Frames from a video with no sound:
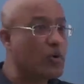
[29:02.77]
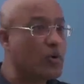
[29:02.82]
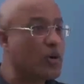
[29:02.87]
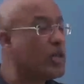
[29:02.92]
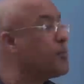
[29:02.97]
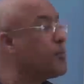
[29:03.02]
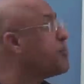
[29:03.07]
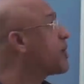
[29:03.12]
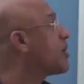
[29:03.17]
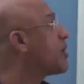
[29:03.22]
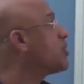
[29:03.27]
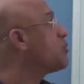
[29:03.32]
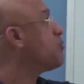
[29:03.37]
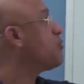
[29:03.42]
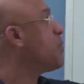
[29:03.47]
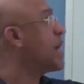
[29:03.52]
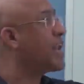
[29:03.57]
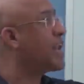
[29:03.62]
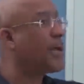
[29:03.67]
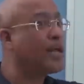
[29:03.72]
only because
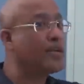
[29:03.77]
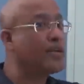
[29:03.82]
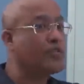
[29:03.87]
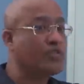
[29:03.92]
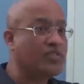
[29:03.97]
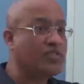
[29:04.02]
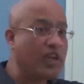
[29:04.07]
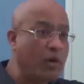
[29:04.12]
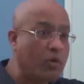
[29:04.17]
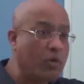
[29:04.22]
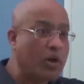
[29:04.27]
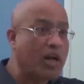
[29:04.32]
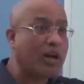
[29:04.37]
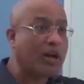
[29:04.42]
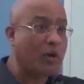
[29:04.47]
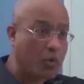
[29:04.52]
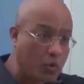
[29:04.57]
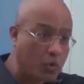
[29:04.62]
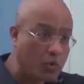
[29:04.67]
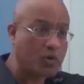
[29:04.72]
paracellular
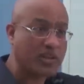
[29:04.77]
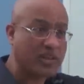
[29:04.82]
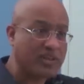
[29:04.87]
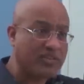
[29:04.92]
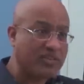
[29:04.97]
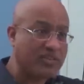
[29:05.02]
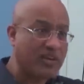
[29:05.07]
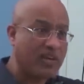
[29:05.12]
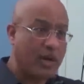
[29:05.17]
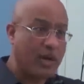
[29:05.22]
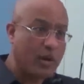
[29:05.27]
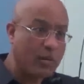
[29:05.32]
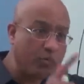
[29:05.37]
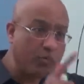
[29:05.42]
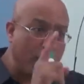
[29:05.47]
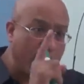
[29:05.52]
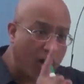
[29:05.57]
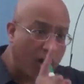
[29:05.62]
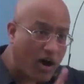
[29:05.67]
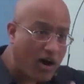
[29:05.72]
route is
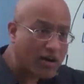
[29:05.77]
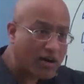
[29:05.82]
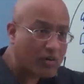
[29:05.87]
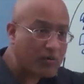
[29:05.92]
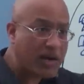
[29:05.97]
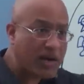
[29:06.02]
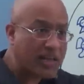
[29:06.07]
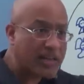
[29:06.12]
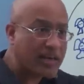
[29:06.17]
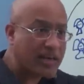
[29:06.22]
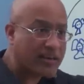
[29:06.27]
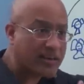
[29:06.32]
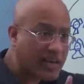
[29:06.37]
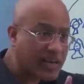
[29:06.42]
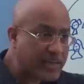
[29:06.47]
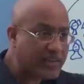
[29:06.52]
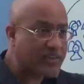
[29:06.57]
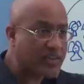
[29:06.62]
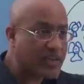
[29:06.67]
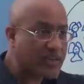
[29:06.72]
blocked by the
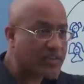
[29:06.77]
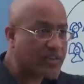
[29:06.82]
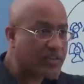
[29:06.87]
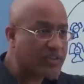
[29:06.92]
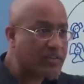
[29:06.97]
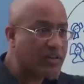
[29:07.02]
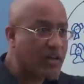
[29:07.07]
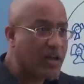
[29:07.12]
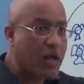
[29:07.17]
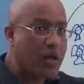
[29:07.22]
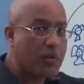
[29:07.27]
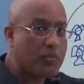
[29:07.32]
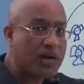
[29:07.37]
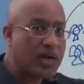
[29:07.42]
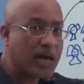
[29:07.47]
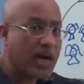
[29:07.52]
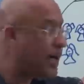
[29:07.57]
tight junctions, but